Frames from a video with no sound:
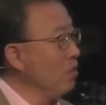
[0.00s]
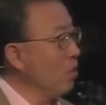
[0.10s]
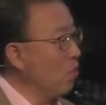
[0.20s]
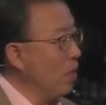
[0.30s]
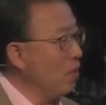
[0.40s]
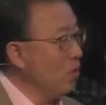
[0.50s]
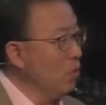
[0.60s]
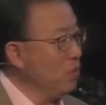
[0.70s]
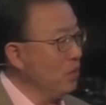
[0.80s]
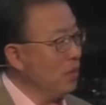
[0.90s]
the writer
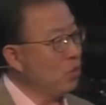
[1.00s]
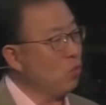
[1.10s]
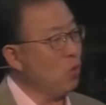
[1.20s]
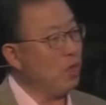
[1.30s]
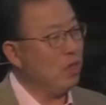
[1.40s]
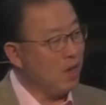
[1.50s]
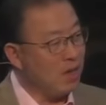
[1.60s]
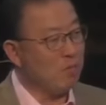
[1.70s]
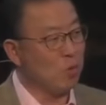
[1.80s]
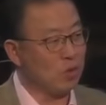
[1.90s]
uses it 29
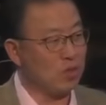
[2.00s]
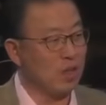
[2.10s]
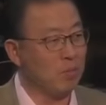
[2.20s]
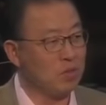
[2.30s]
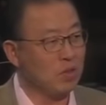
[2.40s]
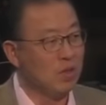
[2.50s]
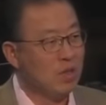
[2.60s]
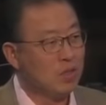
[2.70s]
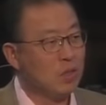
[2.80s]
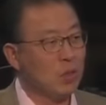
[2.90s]
more times.
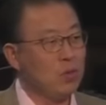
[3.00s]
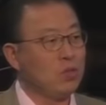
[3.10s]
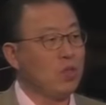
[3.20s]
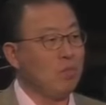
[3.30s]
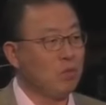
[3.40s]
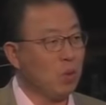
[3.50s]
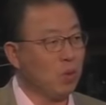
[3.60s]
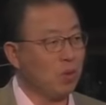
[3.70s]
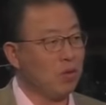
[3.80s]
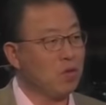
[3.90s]
So, sum
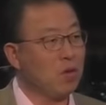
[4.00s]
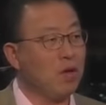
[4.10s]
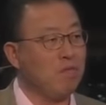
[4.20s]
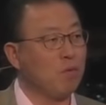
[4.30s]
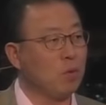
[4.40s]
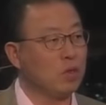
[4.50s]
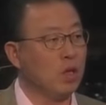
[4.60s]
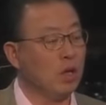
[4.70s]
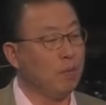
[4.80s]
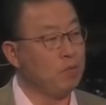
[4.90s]
total 34
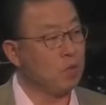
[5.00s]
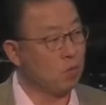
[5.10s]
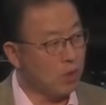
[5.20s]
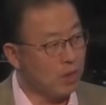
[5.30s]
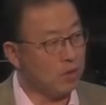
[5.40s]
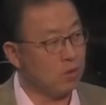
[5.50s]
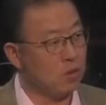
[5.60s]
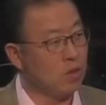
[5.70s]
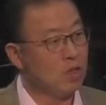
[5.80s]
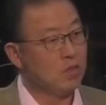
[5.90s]
times the writer
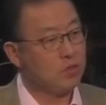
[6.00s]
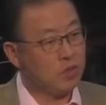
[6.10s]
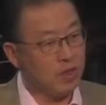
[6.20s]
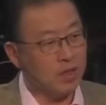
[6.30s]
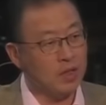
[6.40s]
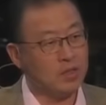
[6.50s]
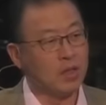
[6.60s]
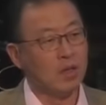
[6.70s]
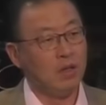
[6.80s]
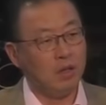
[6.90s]
says
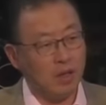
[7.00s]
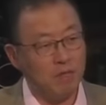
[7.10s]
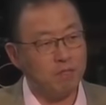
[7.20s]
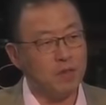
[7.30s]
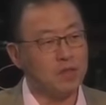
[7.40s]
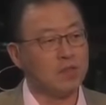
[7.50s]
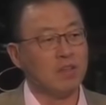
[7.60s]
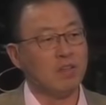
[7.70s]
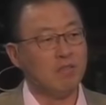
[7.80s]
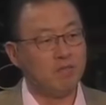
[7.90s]
life is
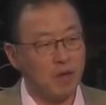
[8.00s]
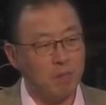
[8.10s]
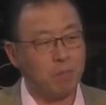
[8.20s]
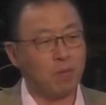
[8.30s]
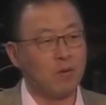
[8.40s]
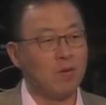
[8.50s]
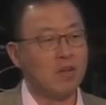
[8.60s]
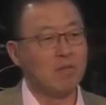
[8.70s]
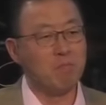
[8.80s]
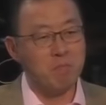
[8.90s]
vapor,
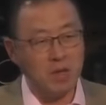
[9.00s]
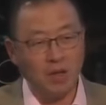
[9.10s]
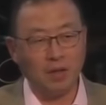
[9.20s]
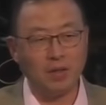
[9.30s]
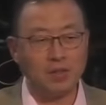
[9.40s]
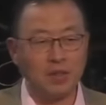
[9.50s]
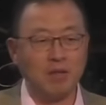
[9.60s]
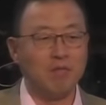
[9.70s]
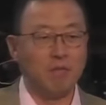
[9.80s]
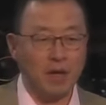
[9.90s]
meaningless,
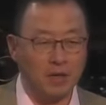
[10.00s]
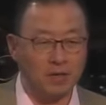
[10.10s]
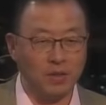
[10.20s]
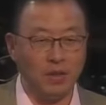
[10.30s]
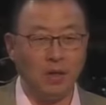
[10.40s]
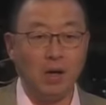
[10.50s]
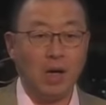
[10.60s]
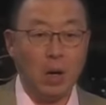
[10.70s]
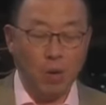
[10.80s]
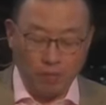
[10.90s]
vanity,
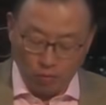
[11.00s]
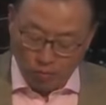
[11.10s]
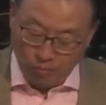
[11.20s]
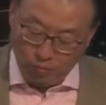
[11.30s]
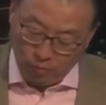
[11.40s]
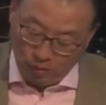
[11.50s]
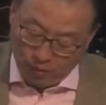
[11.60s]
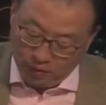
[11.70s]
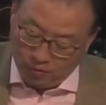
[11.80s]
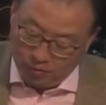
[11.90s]
however we, we
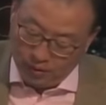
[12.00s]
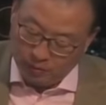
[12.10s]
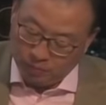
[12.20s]
render it.